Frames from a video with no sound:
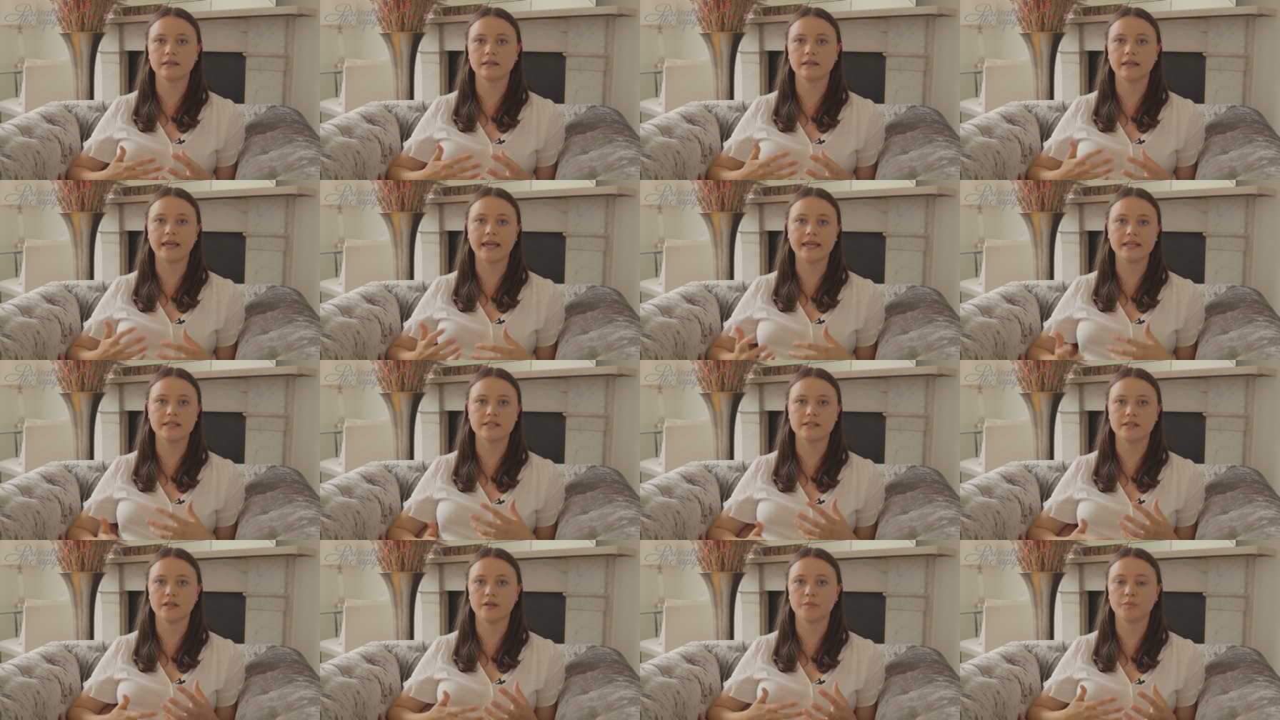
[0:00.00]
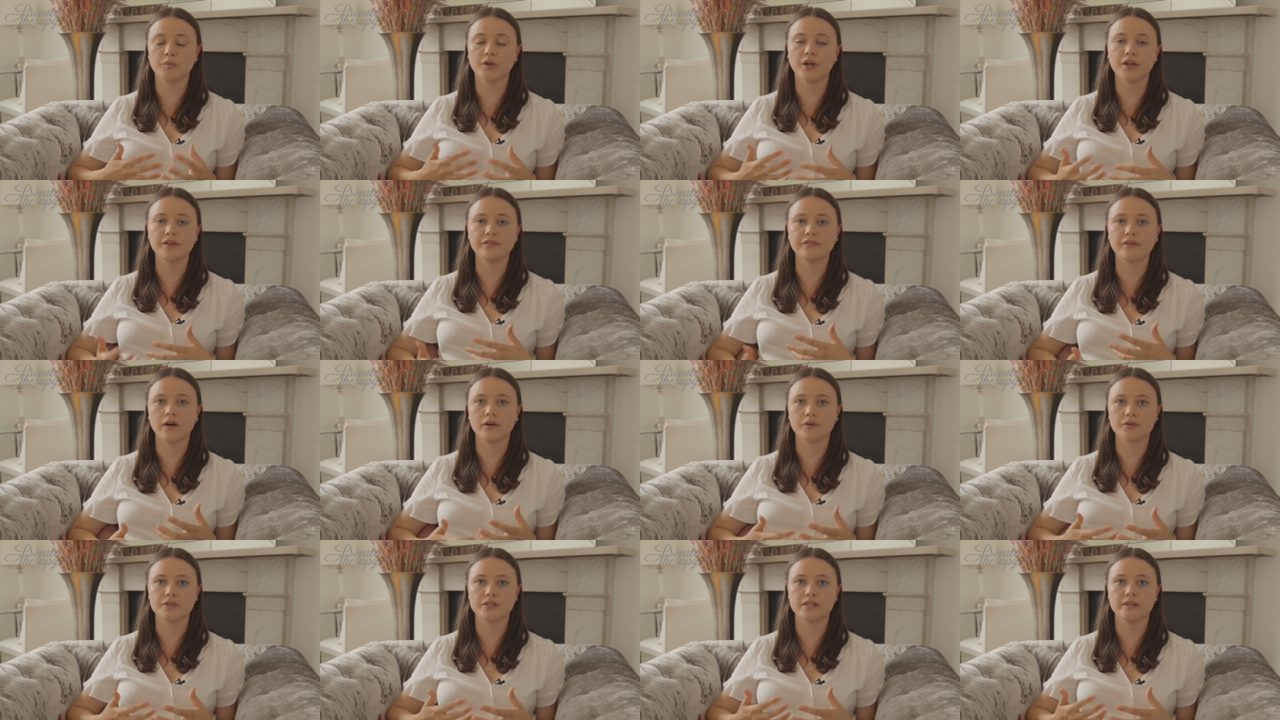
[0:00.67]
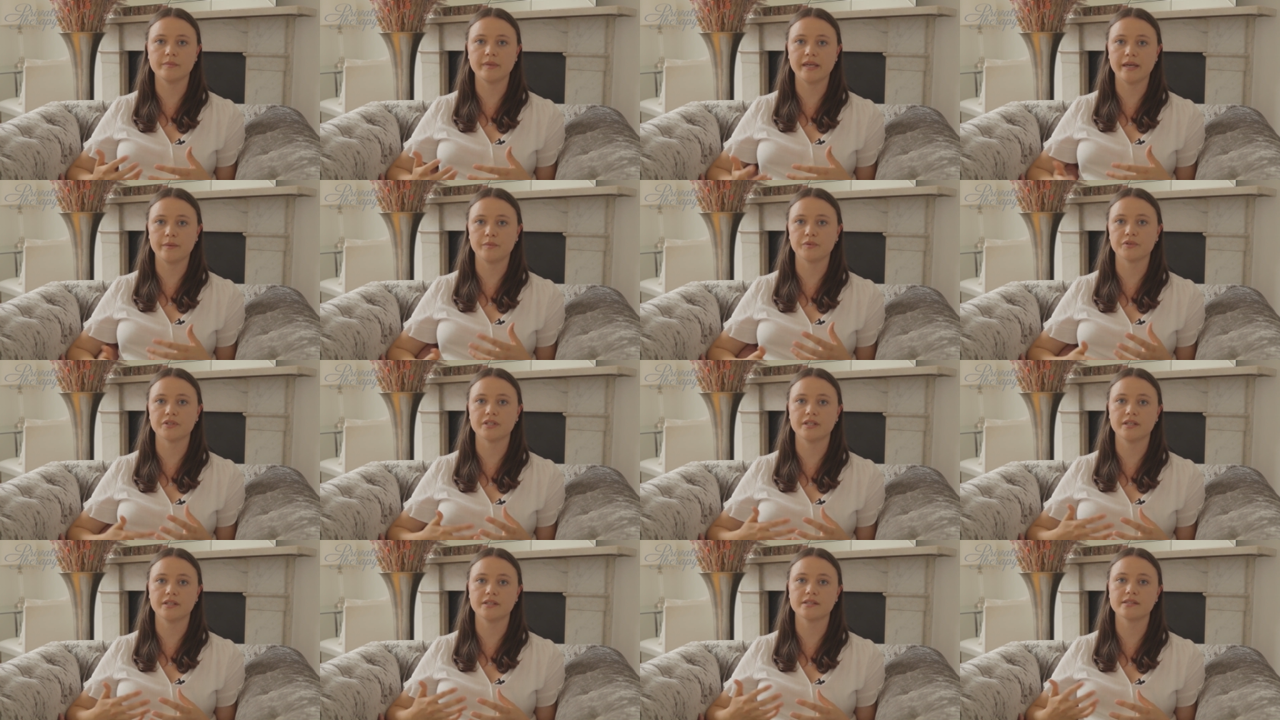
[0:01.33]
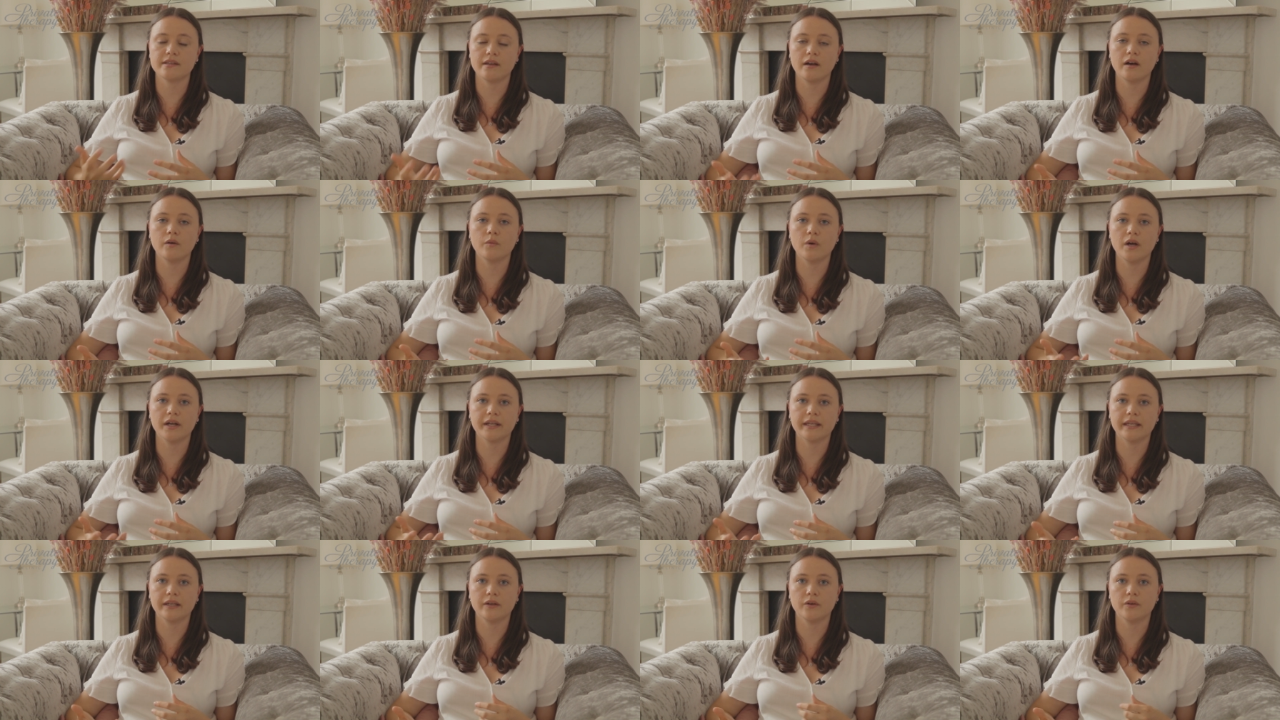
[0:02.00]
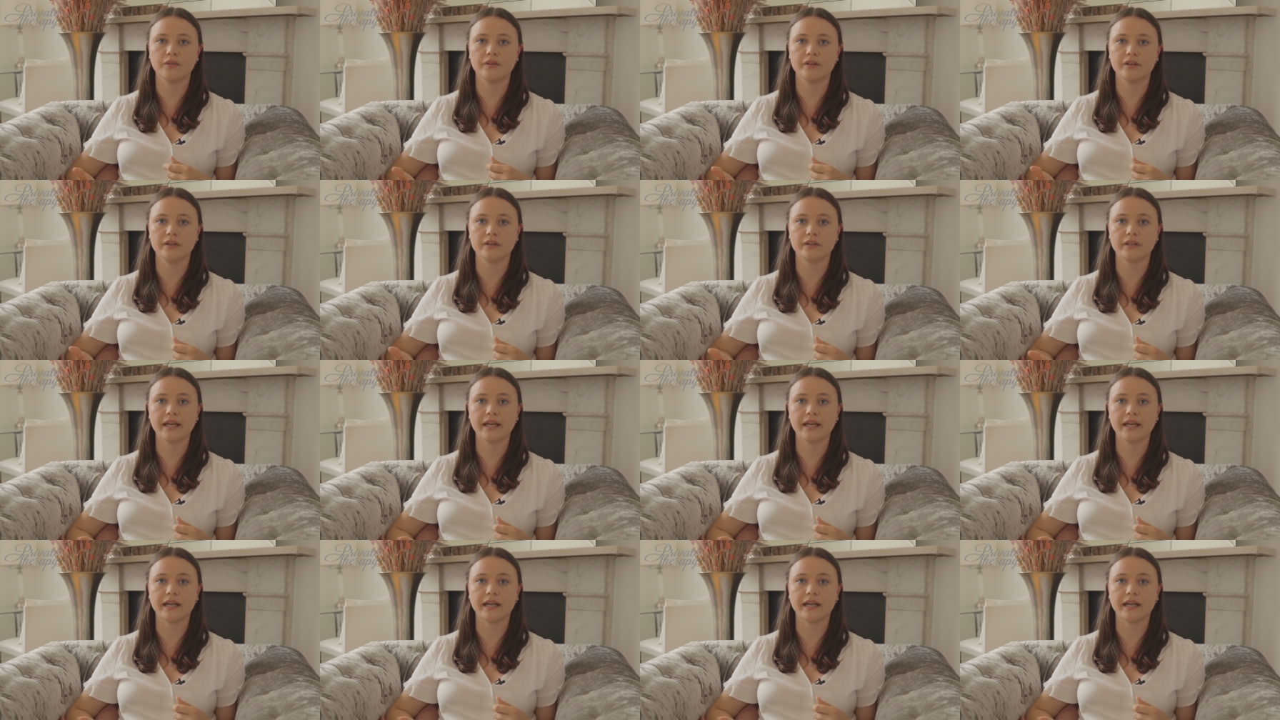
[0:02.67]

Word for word: gained a profile to be able to start working on the